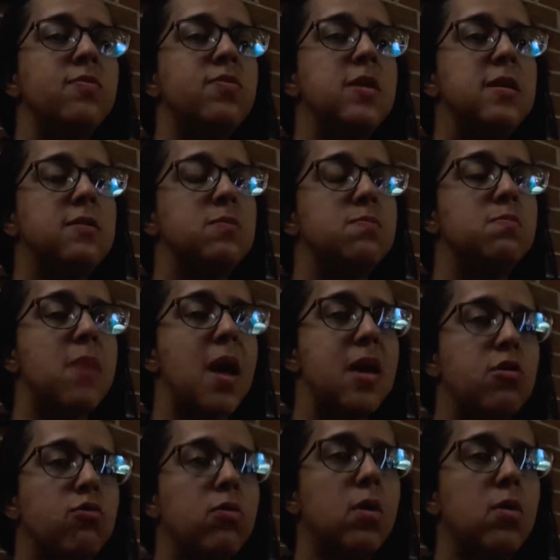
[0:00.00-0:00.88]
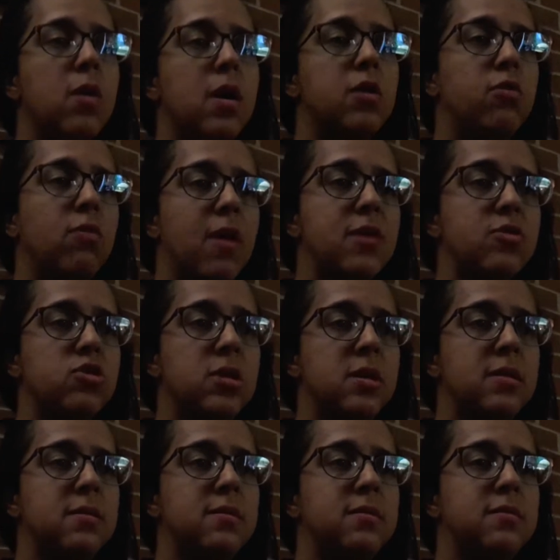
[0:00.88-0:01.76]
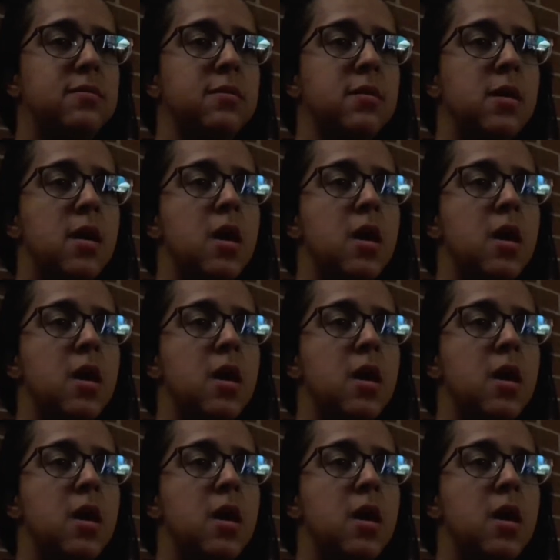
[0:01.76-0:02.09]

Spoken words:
these microaggressions